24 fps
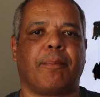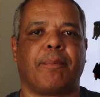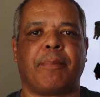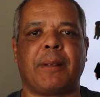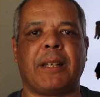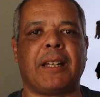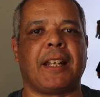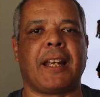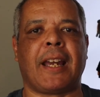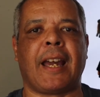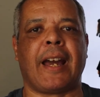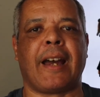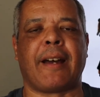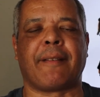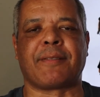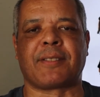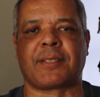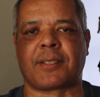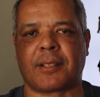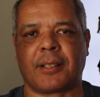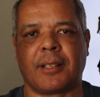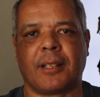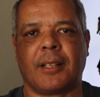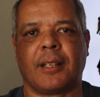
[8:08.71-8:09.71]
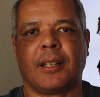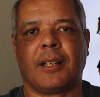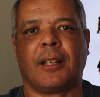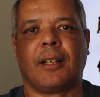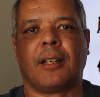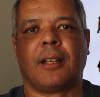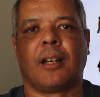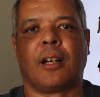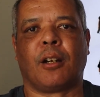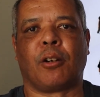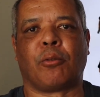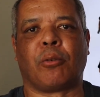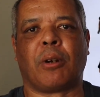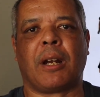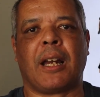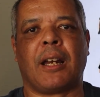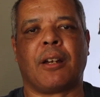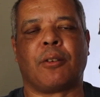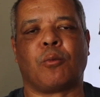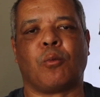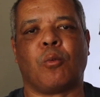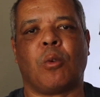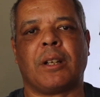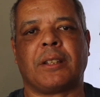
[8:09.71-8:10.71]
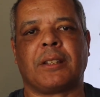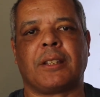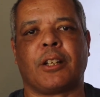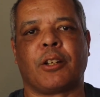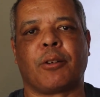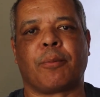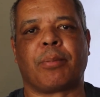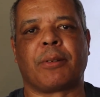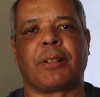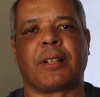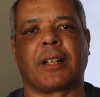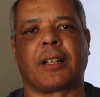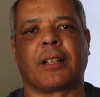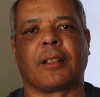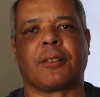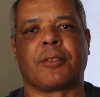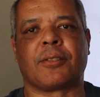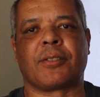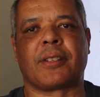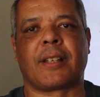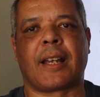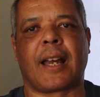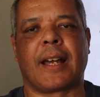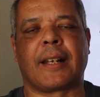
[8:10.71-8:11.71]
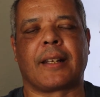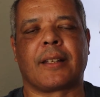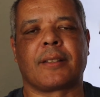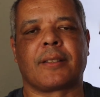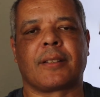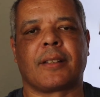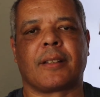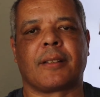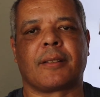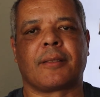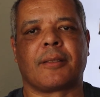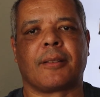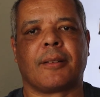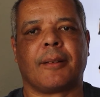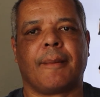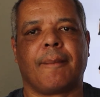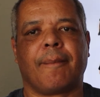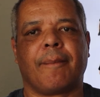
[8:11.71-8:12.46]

PDFs around what their particular status is.